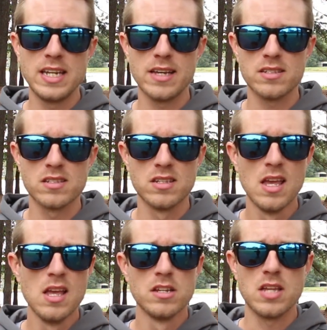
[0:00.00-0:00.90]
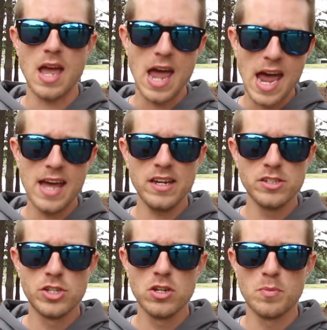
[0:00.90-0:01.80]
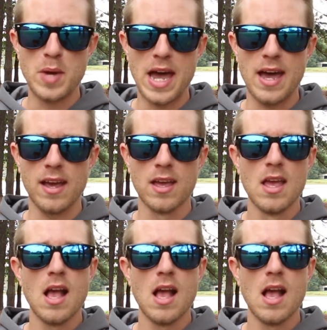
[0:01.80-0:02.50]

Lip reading: discs to add into your bag,